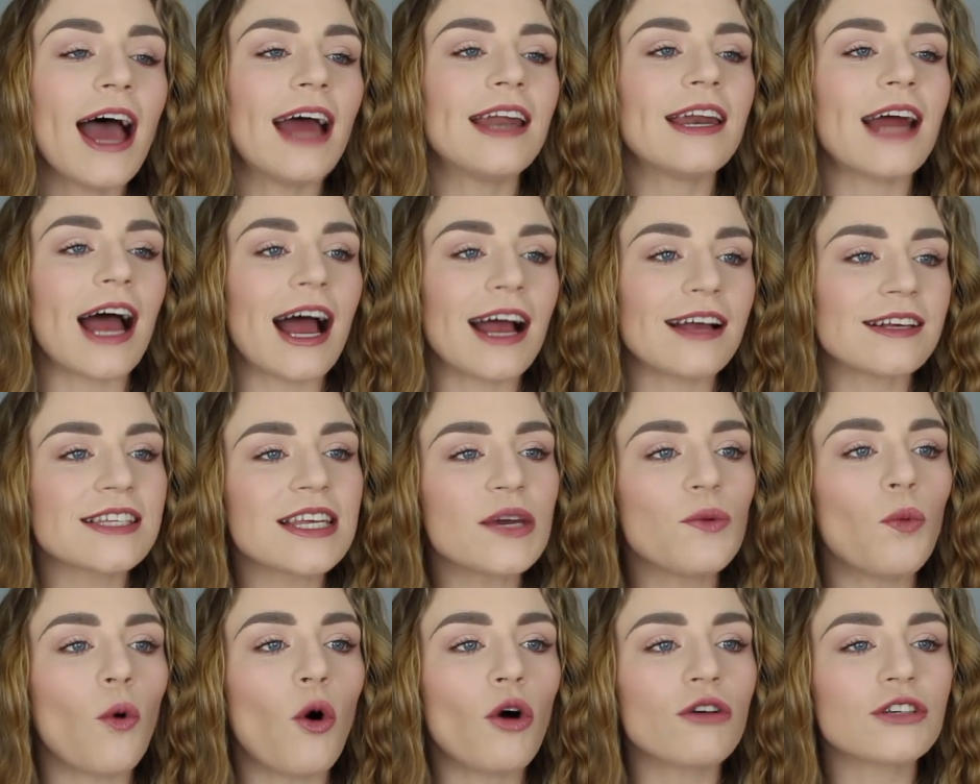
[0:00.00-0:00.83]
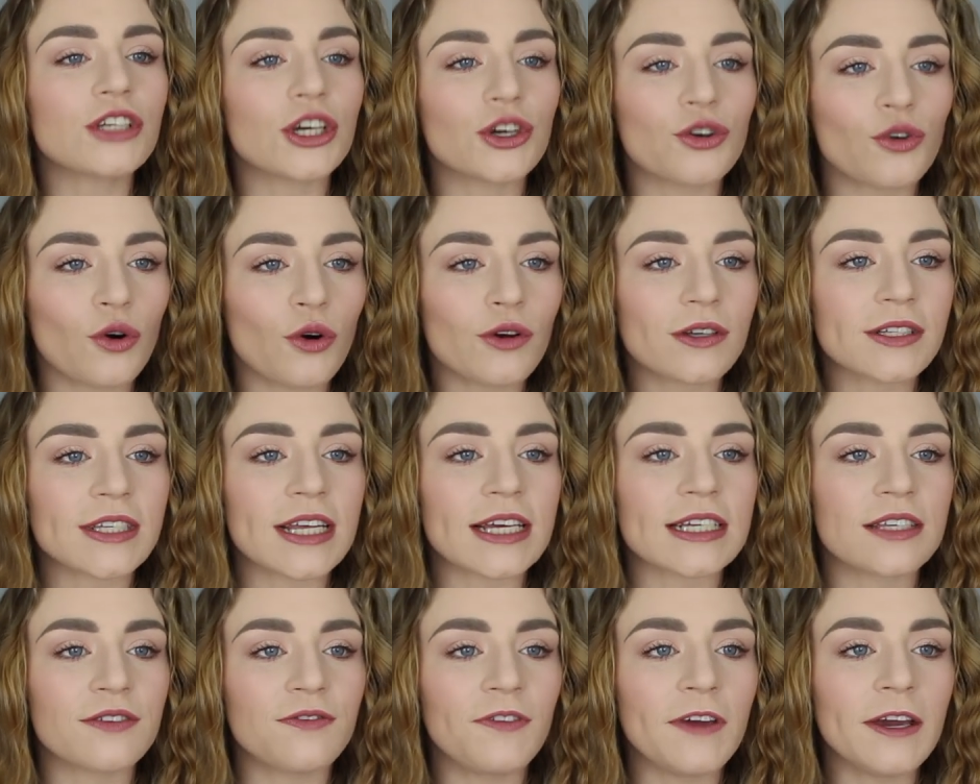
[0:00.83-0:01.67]
and as they walked across
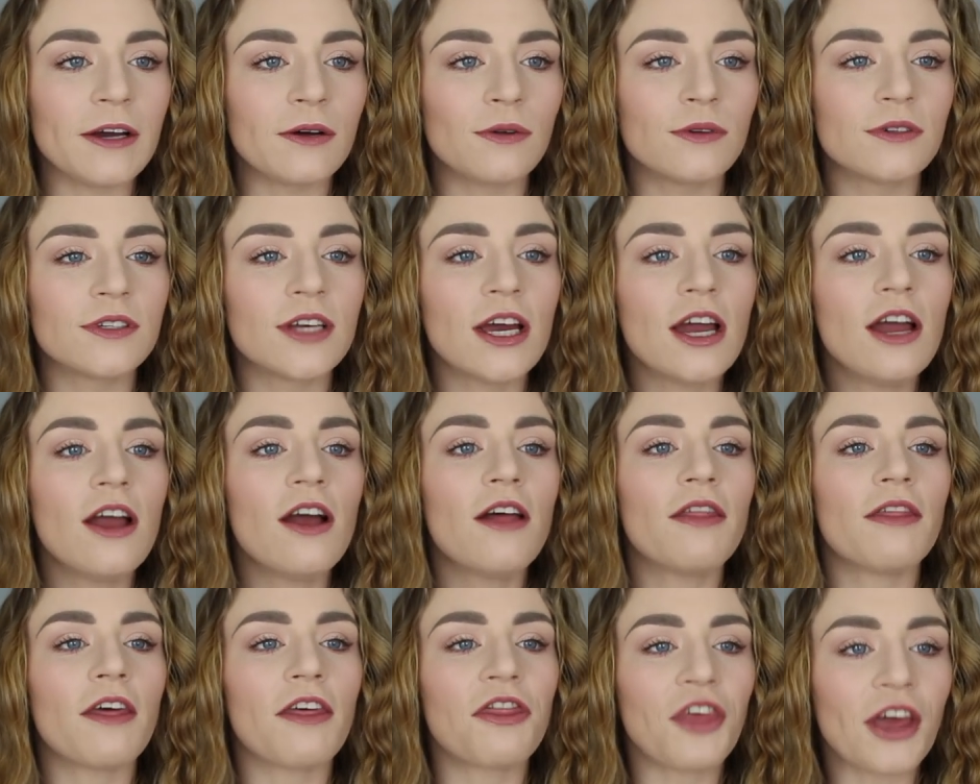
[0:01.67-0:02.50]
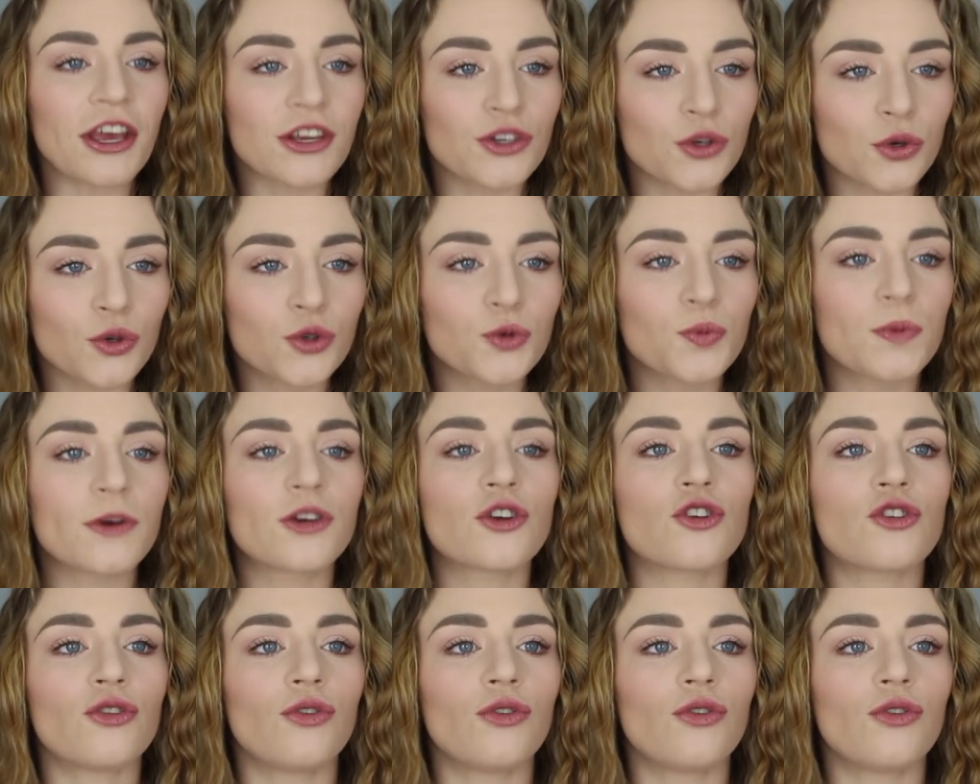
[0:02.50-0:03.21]
this field, the thistles would